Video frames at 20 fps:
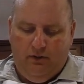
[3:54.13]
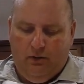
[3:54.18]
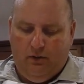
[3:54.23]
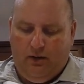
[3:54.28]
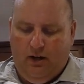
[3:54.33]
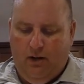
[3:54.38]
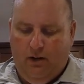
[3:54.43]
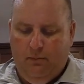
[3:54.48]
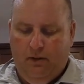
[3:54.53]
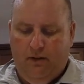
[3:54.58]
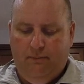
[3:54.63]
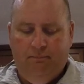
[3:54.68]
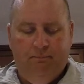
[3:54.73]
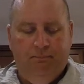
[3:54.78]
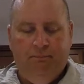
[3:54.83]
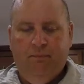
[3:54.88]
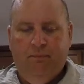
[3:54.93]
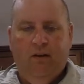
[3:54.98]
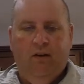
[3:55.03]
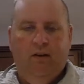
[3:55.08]
It's okay, but
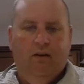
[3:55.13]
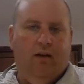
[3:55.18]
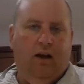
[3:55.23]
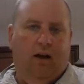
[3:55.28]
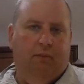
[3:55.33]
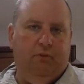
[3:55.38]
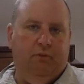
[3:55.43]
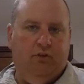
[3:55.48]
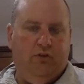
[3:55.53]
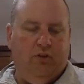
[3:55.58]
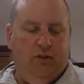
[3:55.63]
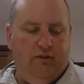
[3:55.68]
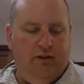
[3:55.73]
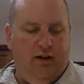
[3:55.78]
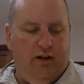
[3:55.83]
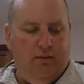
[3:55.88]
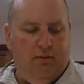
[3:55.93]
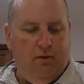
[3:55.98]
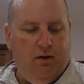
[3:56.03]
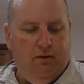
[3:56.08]
I'm just going to
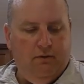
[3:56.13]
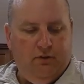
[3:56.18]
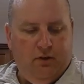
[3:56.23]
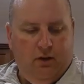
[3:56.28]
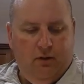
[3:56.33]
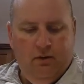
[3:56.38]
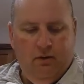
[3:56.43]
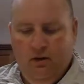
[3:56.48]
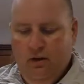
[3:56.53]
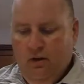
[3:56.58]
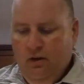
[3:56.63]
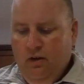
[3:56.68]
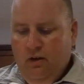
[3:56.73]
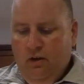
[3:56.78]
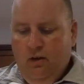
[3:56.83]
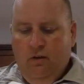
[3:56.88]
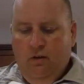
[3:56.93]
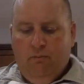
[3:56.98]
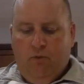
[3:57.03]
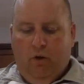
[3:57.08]
take them off. So
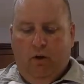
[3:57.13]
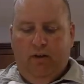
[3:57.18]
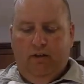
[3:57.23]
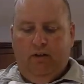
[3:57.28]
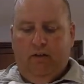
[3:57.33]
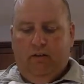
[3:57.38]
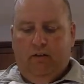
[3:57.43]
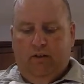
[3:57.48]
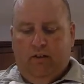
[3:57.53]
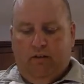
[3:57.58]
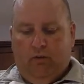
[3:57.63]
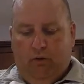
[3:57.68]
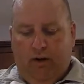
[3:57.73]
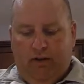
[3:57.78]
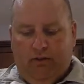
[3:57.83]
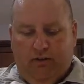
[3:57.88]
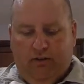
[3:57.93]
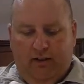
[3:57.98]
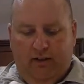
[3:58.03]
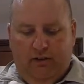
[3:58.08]
go ahead and get the
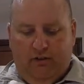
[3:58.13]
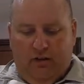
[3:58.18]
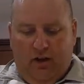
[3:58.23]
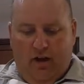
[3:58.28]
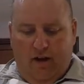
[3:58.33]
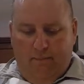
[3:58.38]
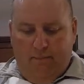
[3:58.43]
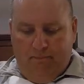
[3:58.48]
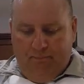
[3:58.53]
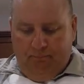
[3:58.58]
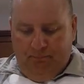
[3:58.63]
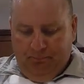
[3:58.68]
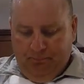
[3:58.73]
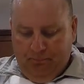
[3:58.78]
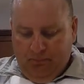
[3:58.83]
rest of these done.